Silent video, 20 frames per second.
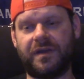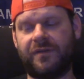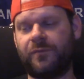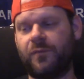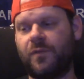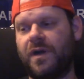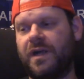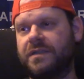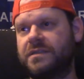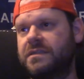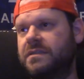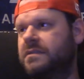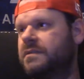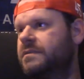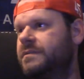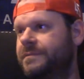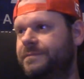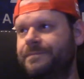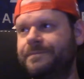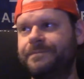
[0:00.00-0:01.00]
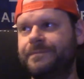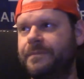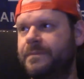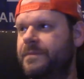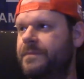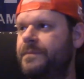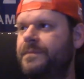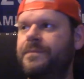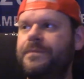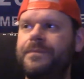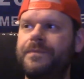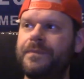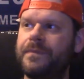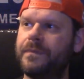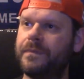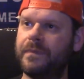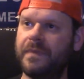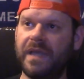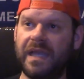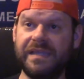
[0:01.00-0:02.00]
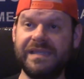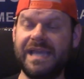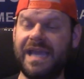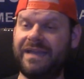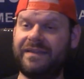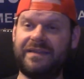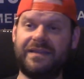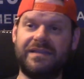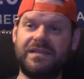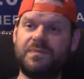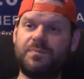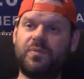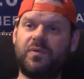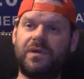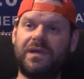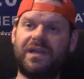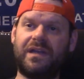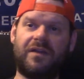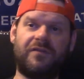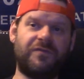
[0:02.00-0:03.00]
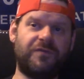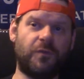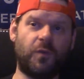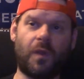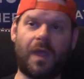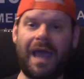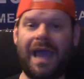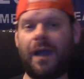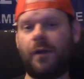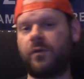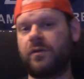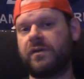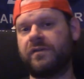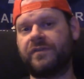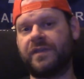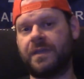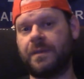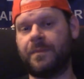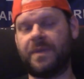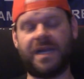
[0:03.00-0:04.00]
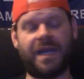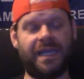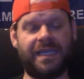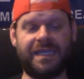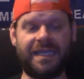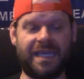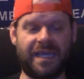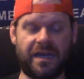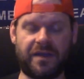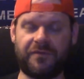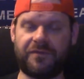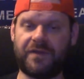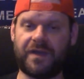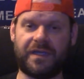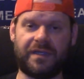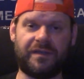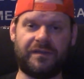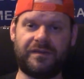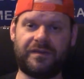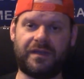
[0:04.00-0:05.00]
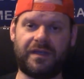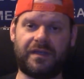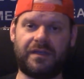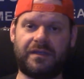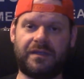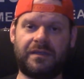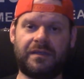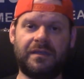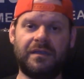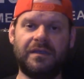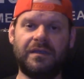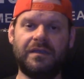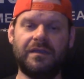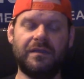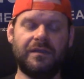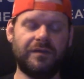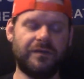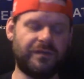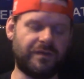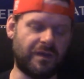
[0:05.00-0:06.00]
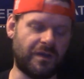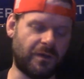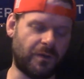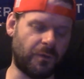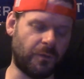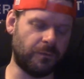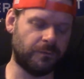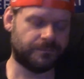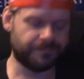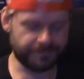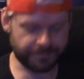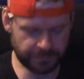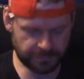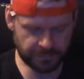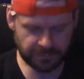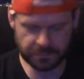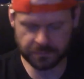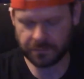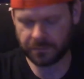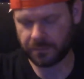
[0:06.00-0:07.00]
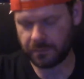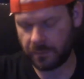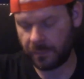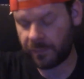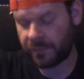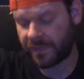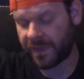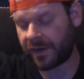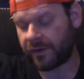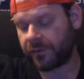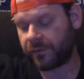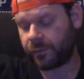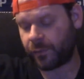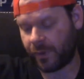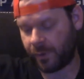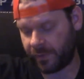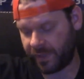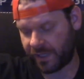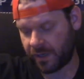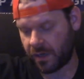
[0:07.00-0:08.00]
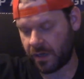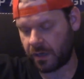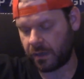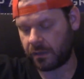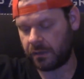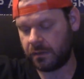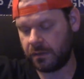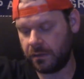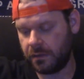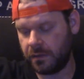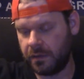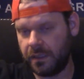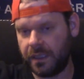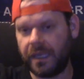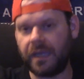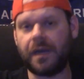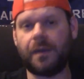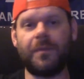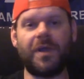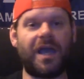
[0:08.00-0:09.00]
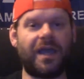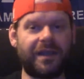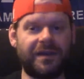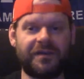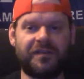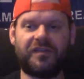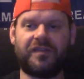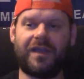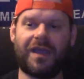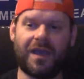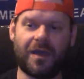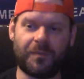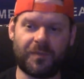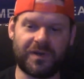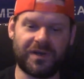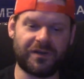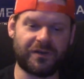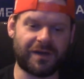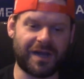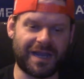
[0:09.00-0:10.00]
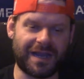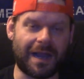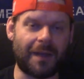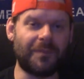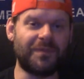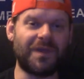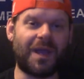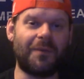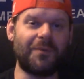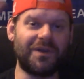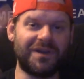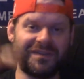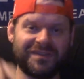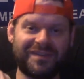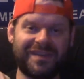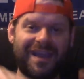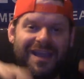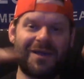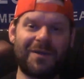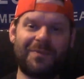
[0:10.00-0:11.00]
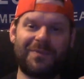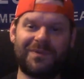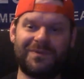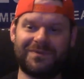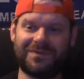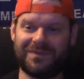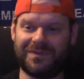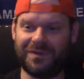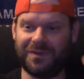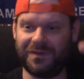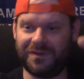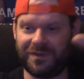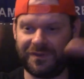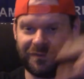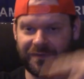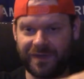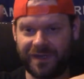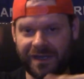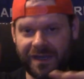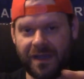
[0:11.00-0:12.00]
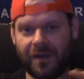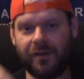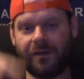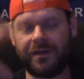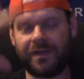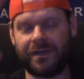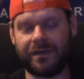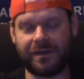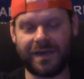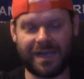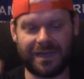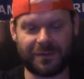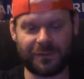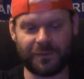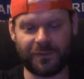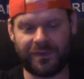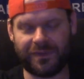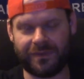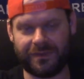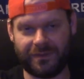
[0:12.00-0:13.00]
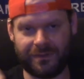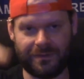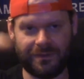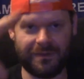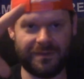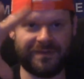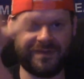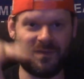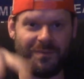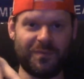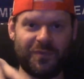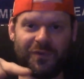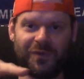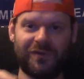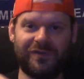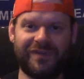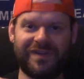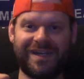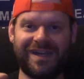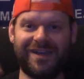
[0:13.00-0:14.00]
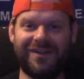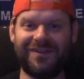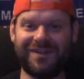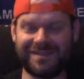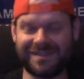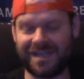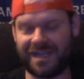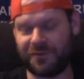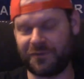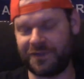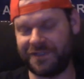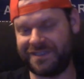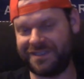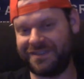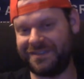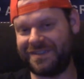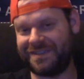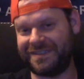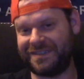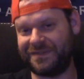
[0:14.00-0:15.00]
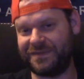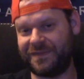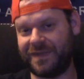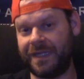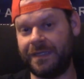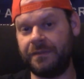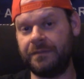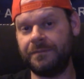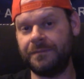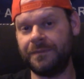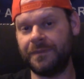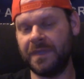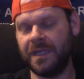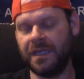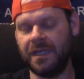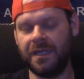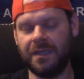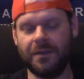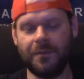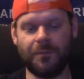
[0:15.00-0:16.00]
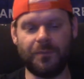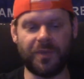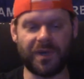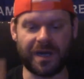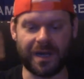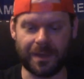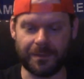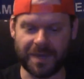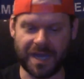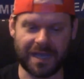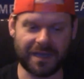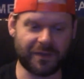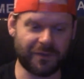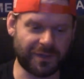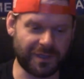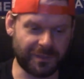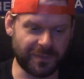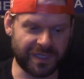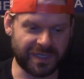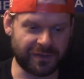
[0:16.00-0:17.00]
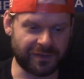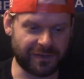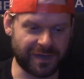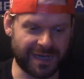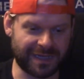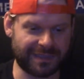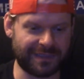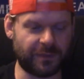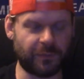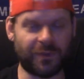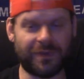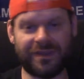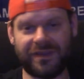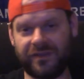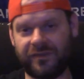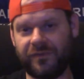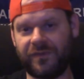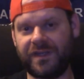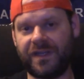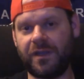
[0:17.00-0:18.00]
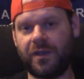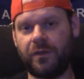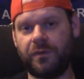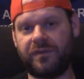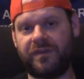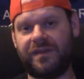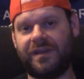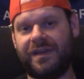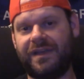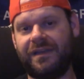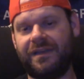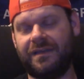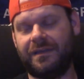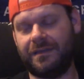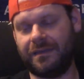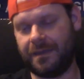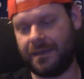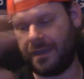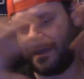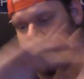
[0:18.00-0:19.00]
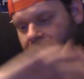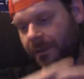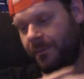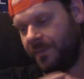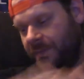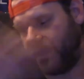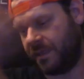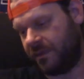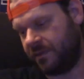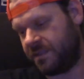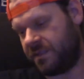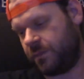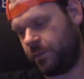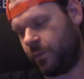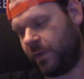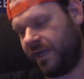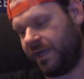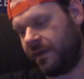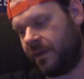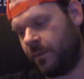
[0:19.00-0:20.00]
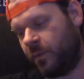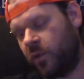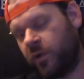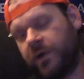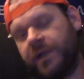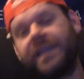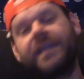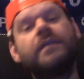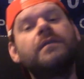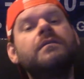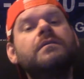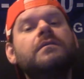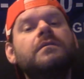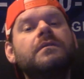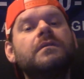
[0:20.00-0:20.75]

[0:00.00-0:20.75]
I've watched, at this point, a full hour of him and I cannot fucking stand it. So, there's where we are. And I'm not going to stay up and interact. I'm going to stay up and do this video and interact with the Tim Pool video because I want to, because it's fun. But I'm not going to be interacting with this video tonight. I'm going to just wait in the morning.